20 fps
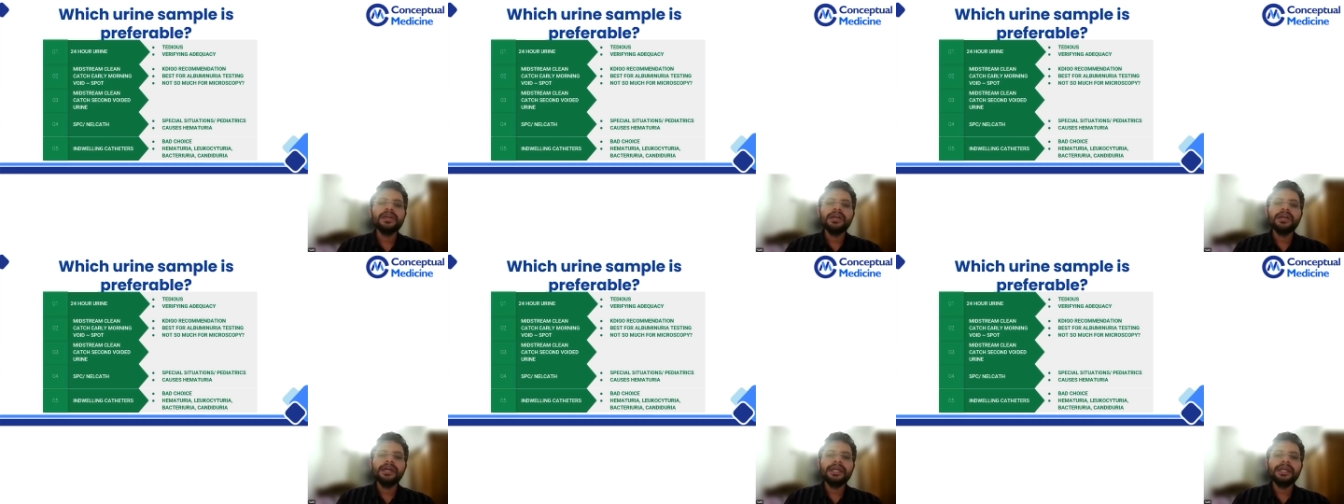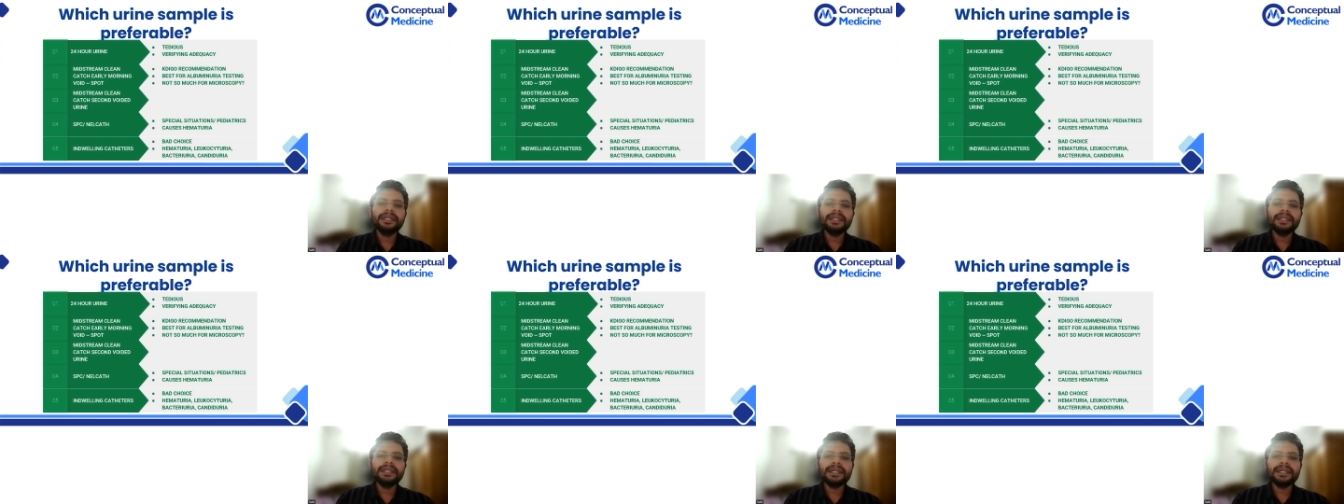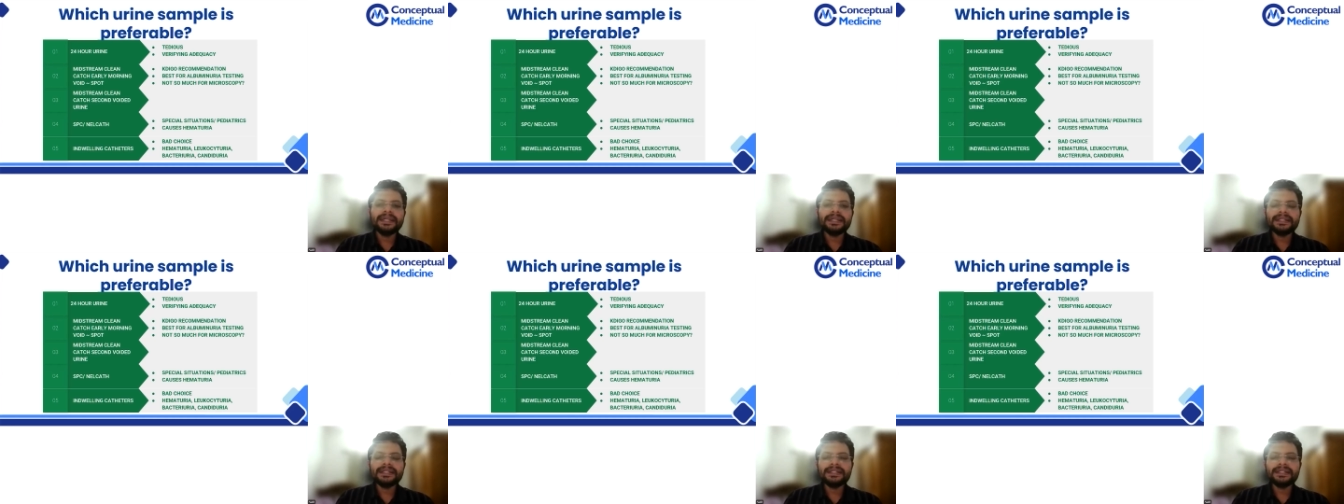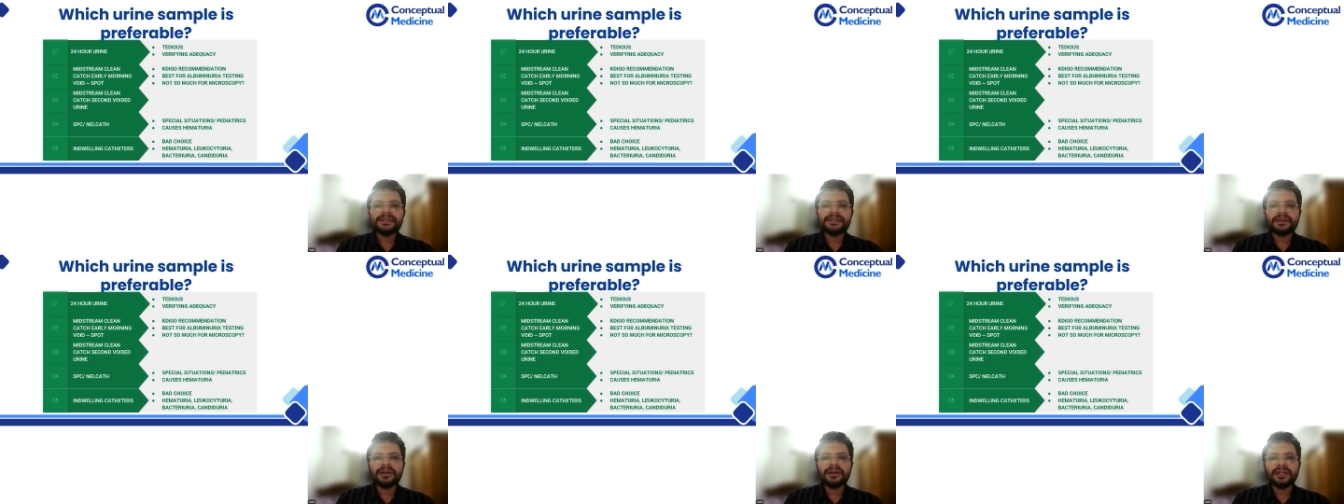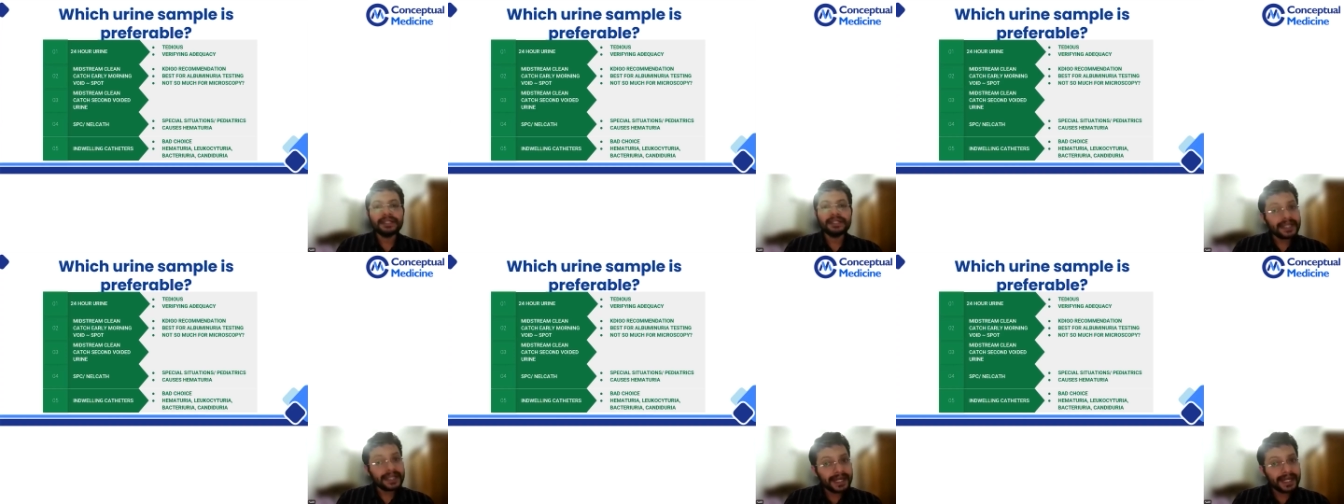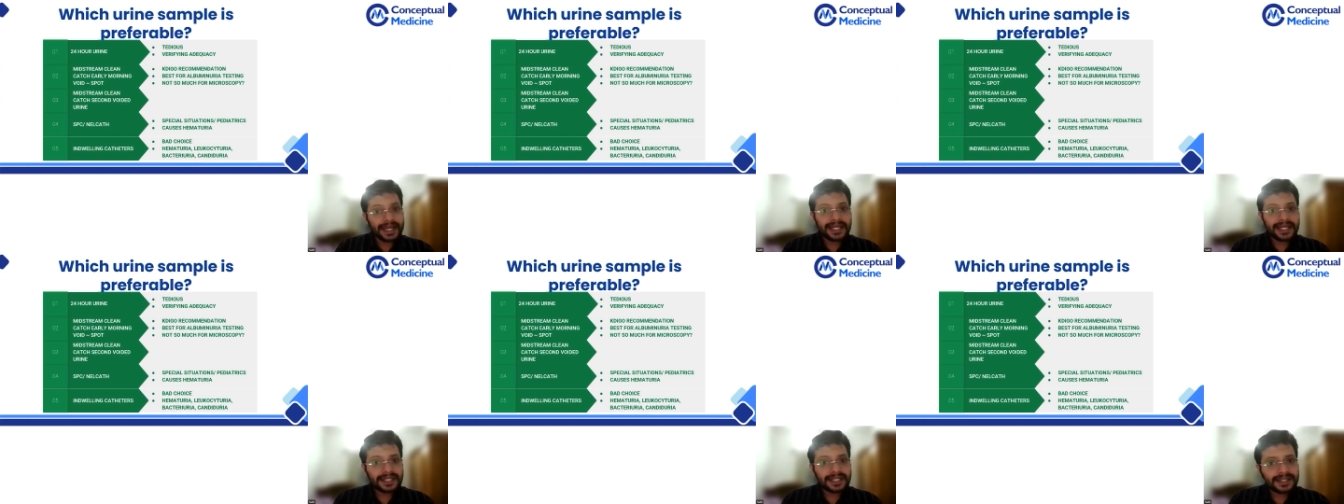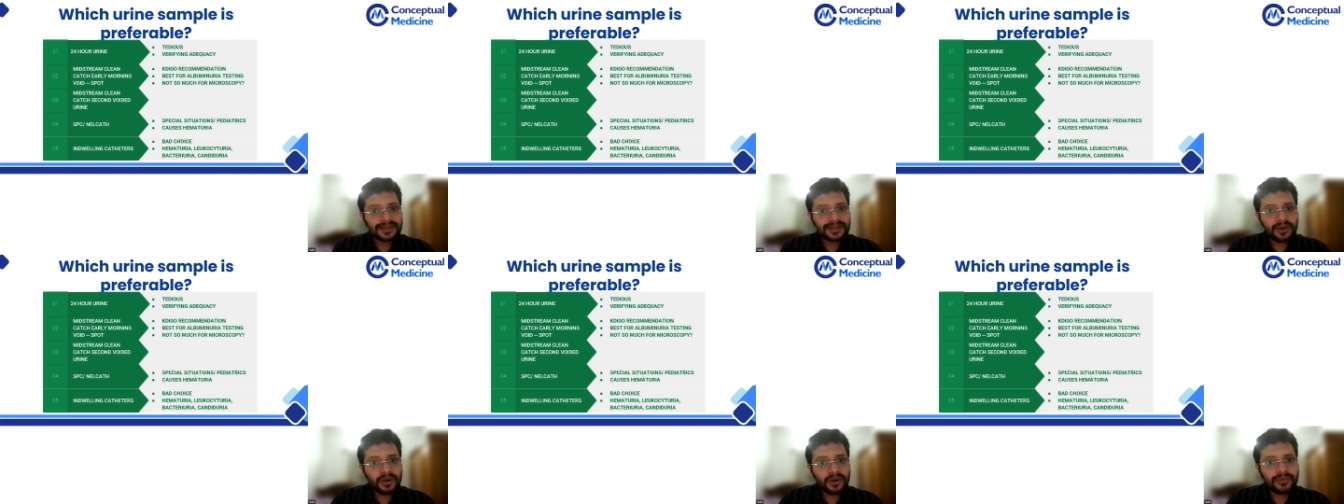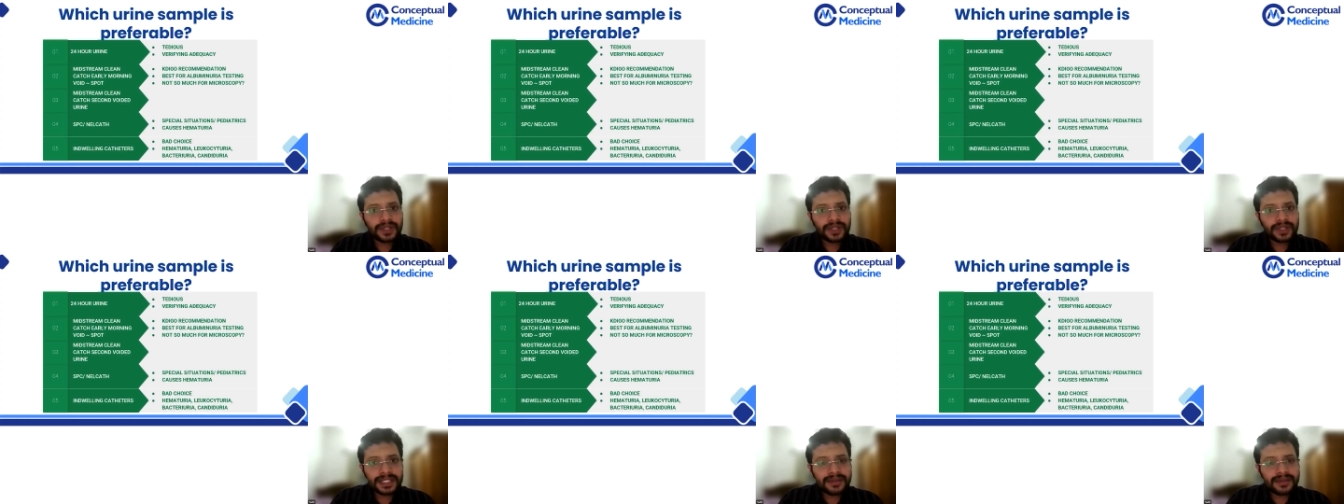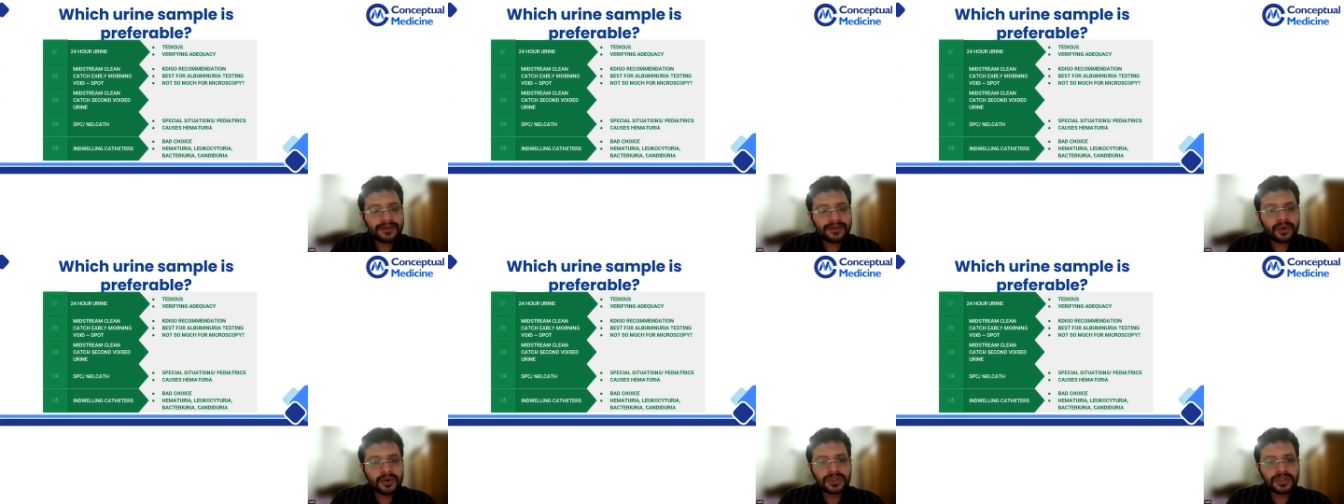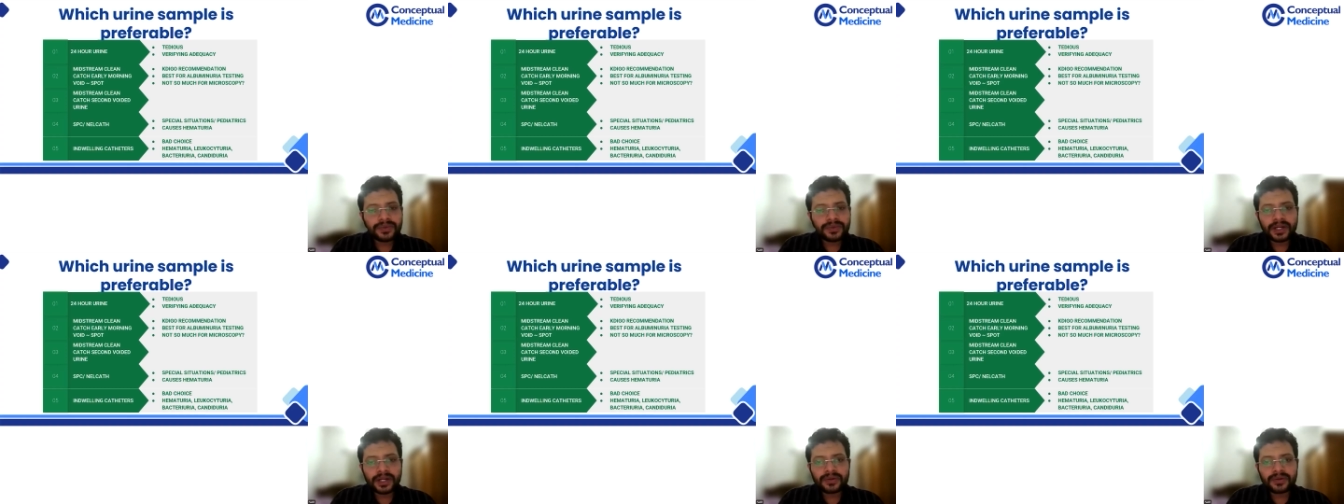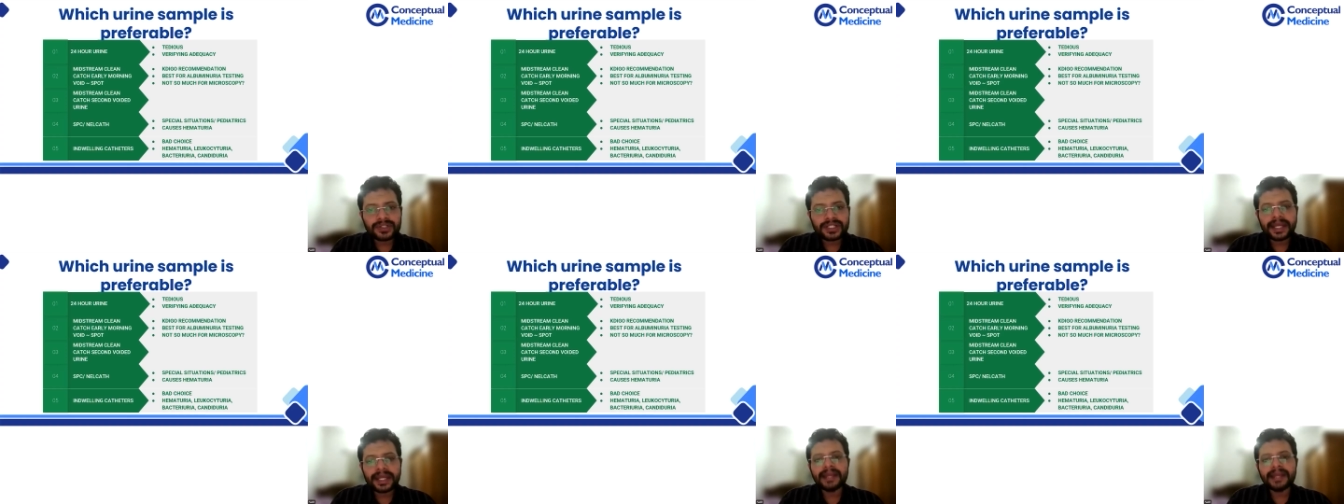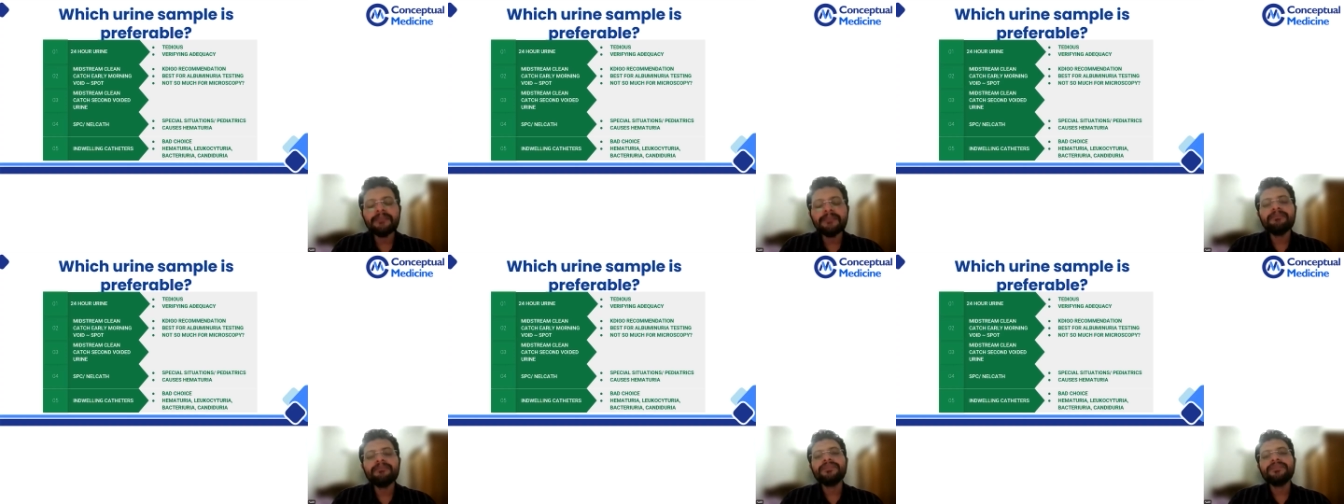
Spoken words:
It is tedious, obviously, goes without saying,